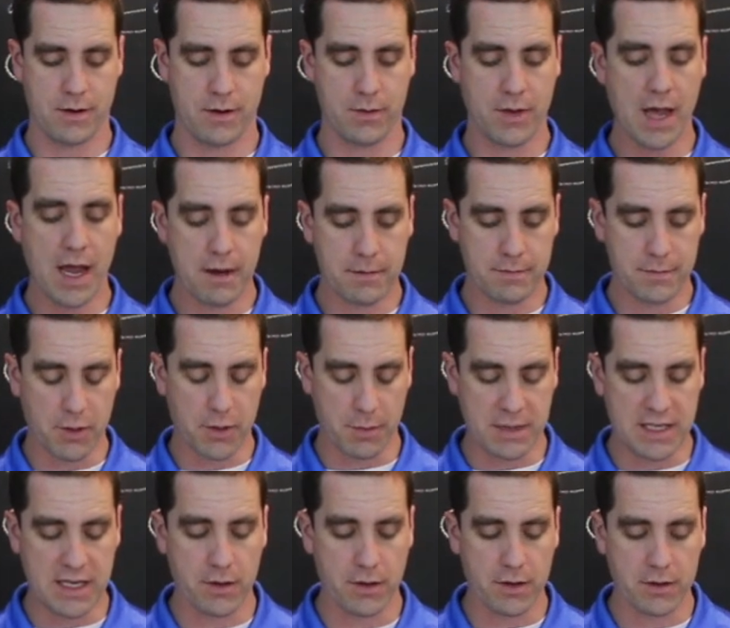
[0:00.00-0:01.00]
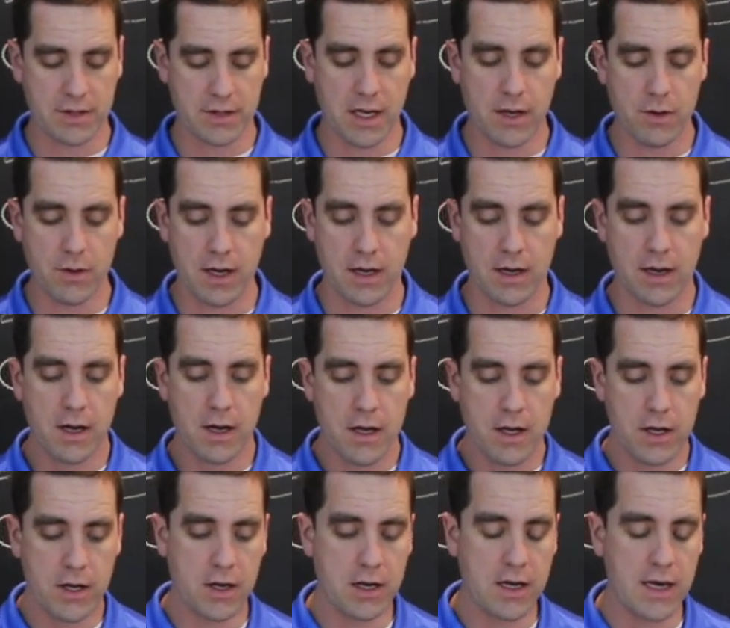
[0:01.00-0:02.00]
Okay, so materials that you need.
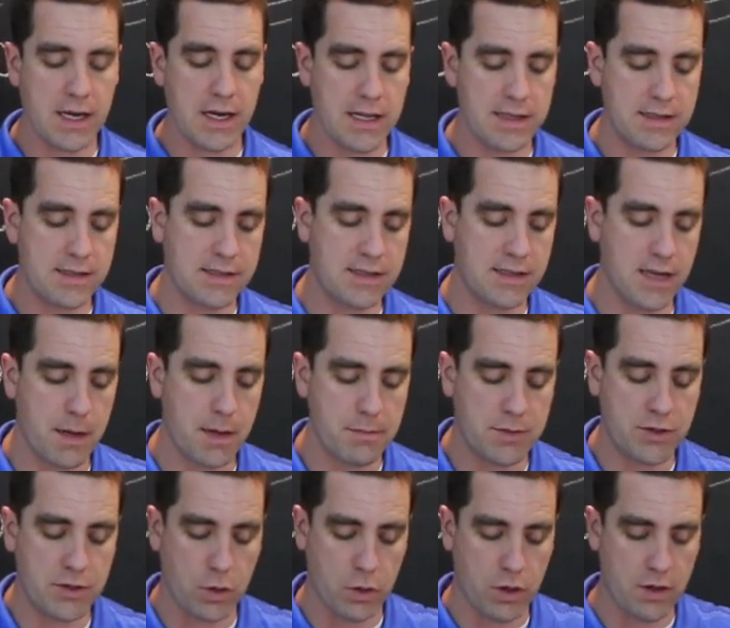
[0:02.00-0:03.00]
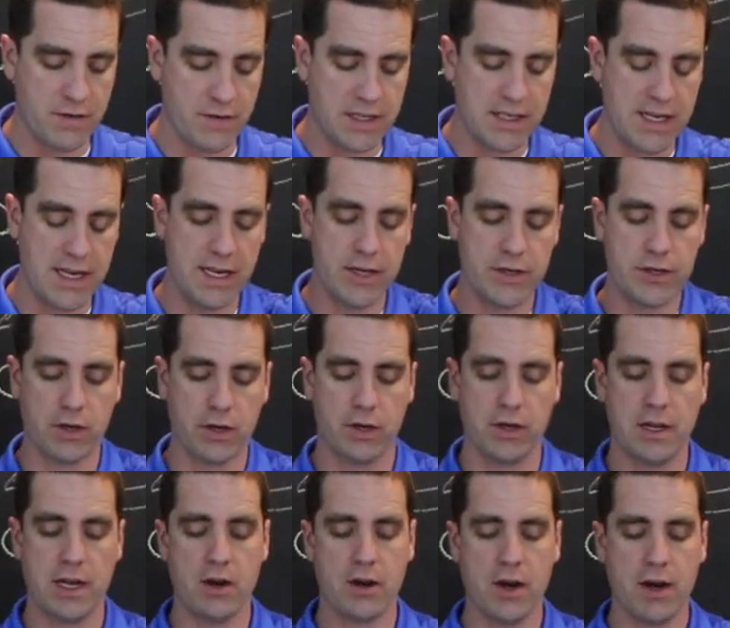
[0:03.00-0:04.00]
You're going to need some sort of a
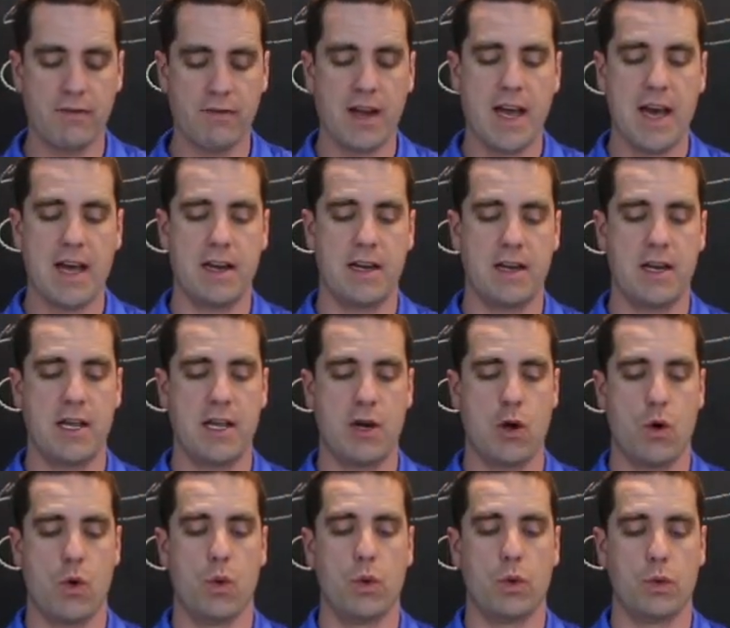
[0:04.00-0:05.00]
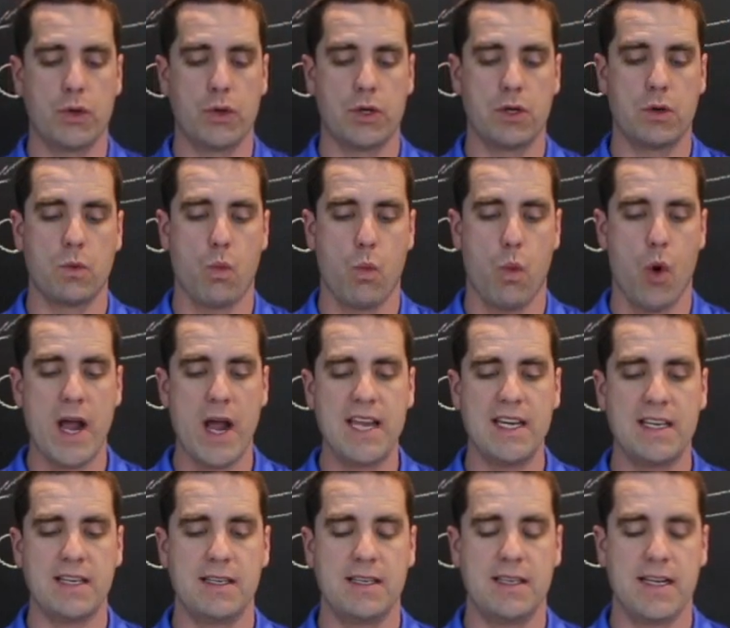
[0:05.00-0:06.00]
t-shirt. Here I've got an older
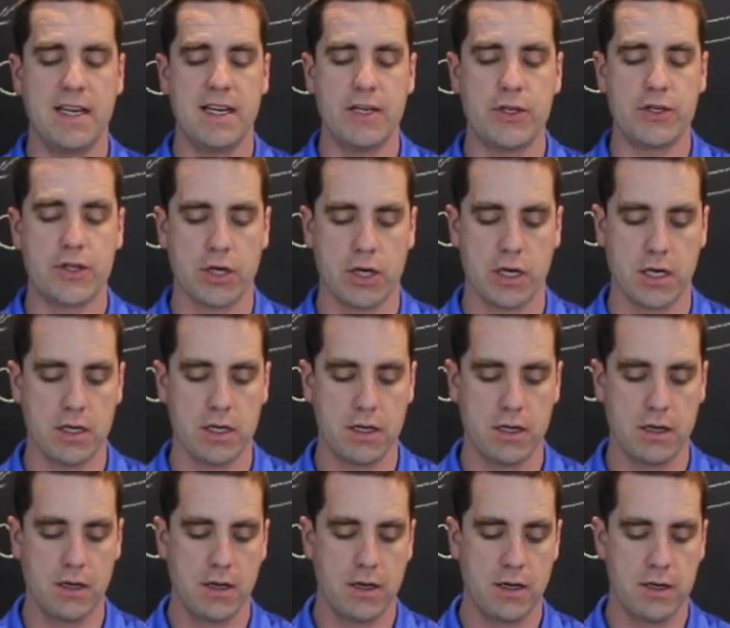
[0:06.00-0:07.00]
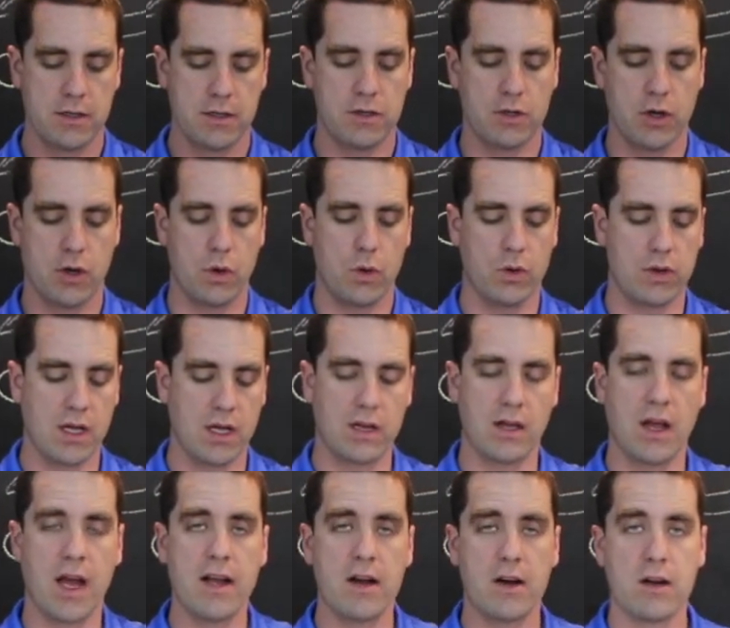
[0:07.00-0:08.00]
white t-shirt. So the
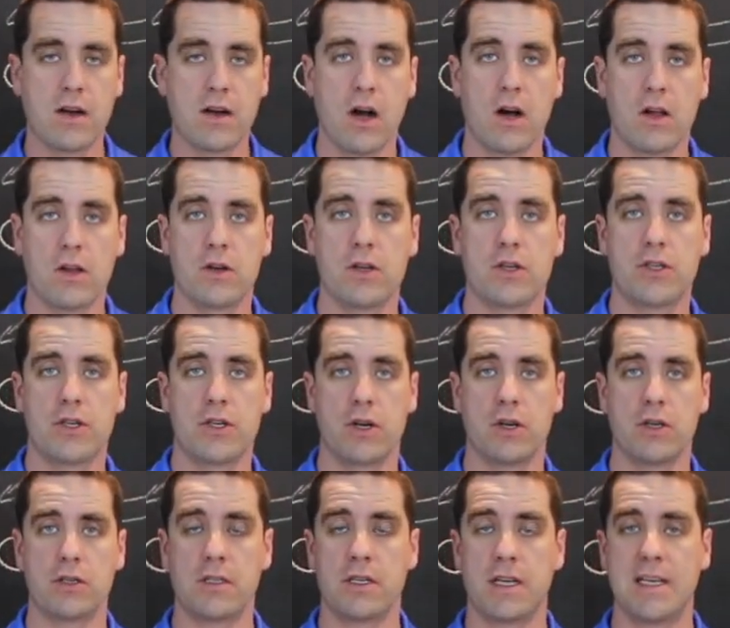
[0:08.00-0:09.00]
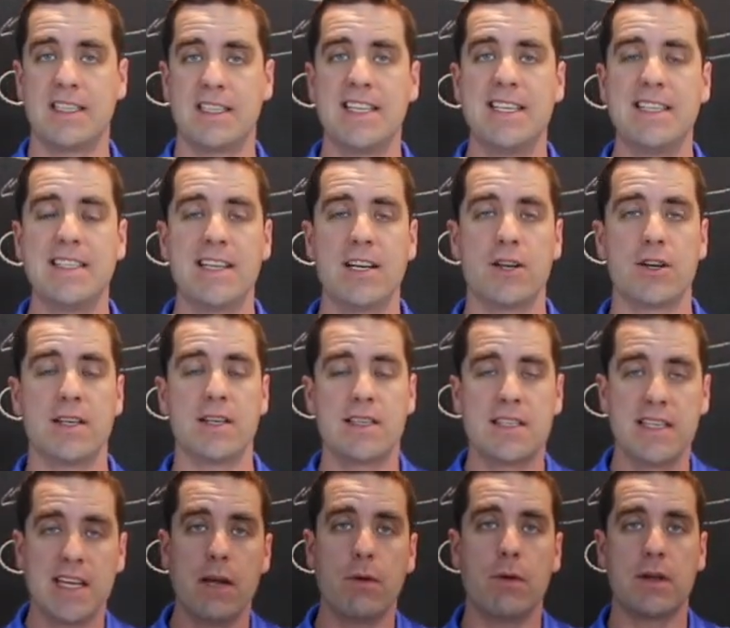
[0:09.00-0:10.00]
lighter colored shirts, it's easier to
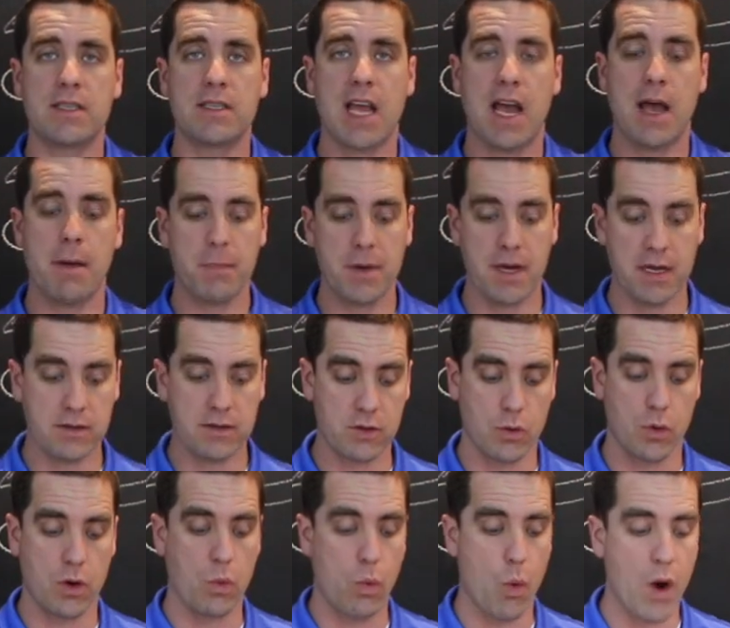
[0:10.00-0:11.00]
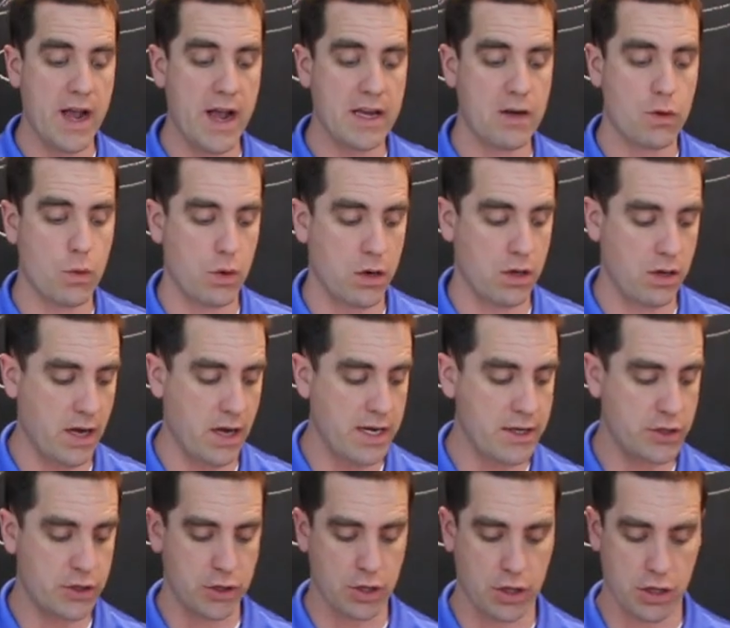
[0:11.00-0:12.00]
see what's happening, so a white or a
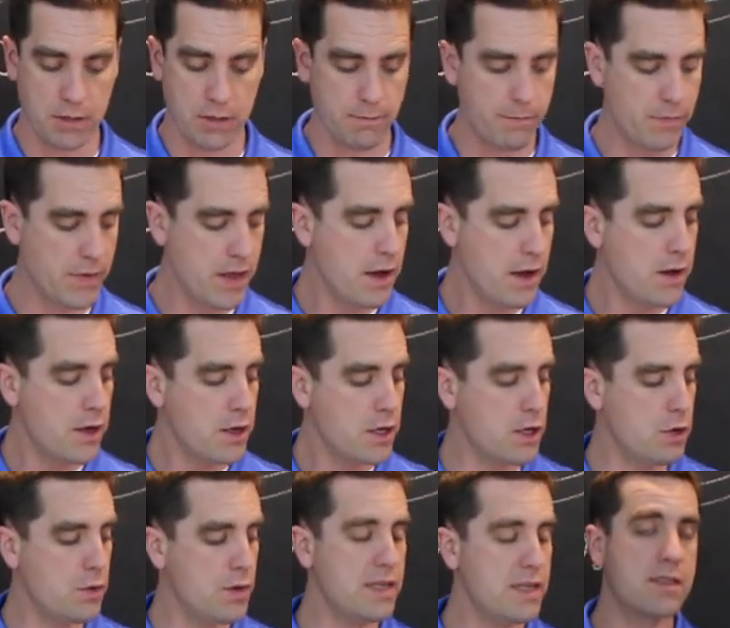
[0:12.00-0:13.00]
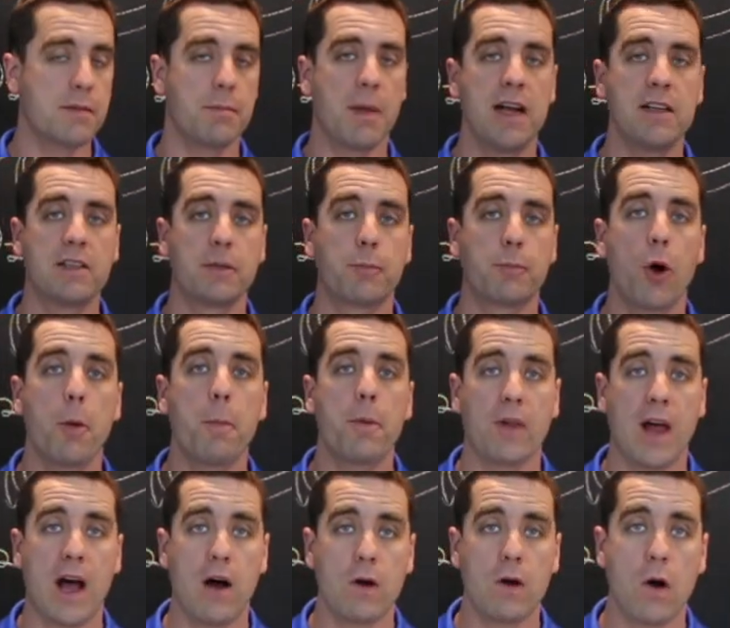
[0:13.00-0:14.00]
light shirt. You need some
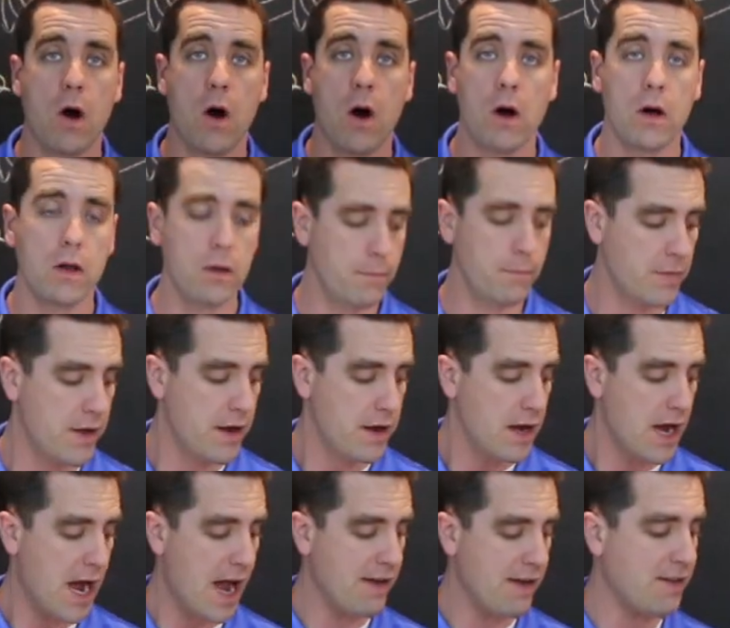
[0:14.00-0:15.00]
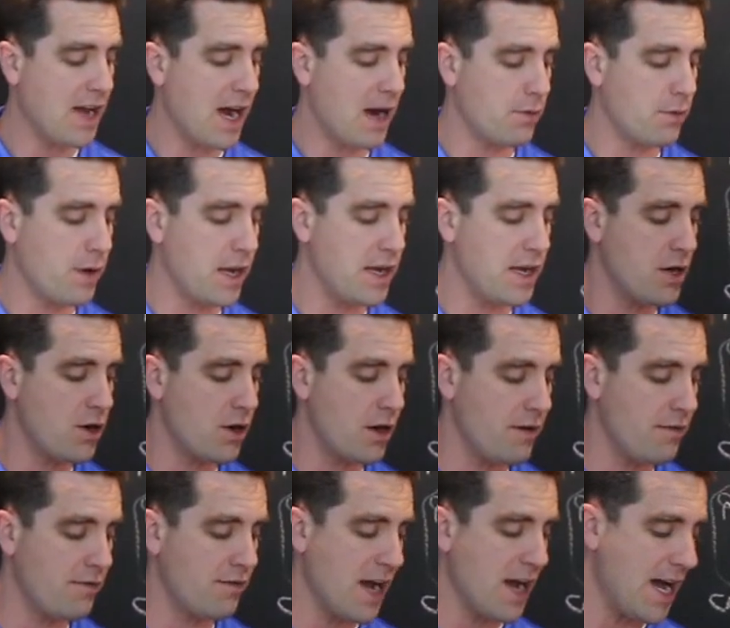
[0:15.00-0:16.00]
isopropyl alcohol. I've got right here,
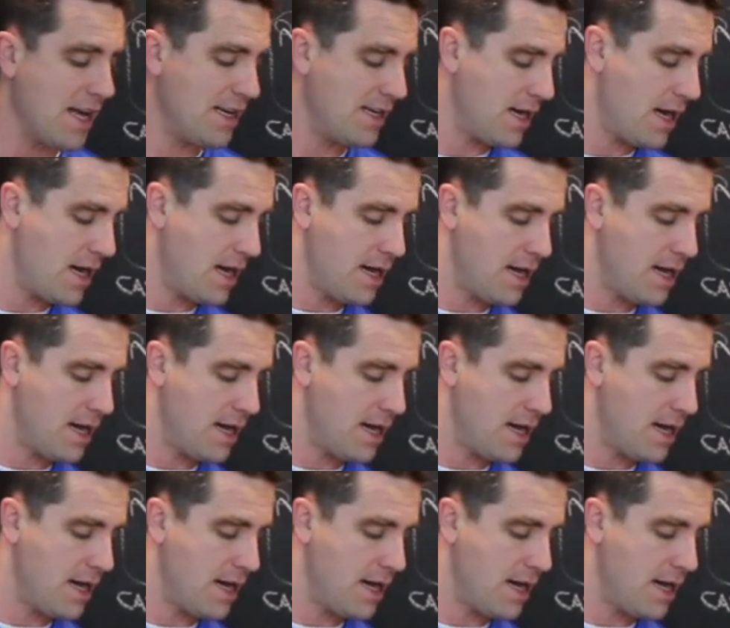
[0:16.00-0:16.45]
I've got